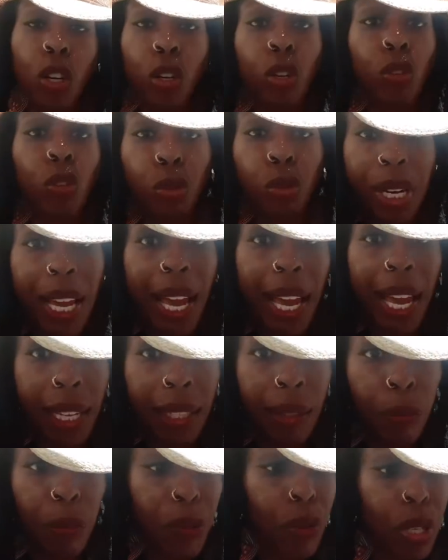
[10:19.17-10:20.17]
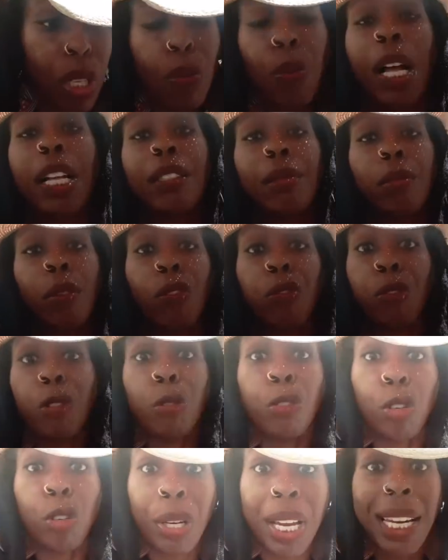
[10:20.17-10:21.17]
be responsible for
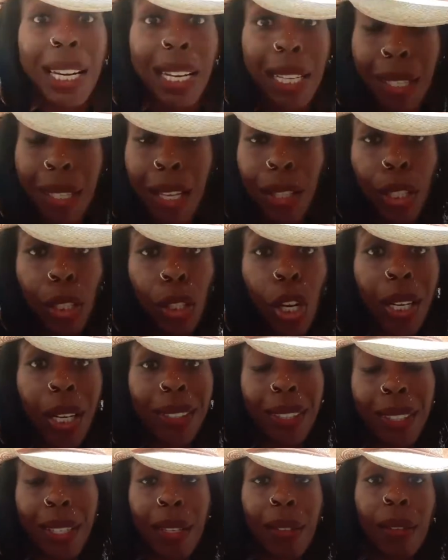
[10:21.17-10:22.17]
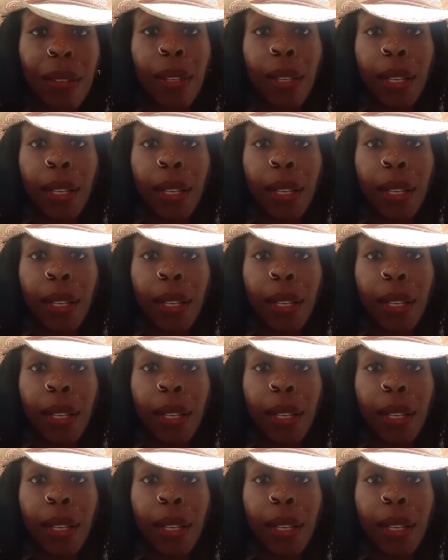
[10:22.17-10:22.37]
creating another dark-skinned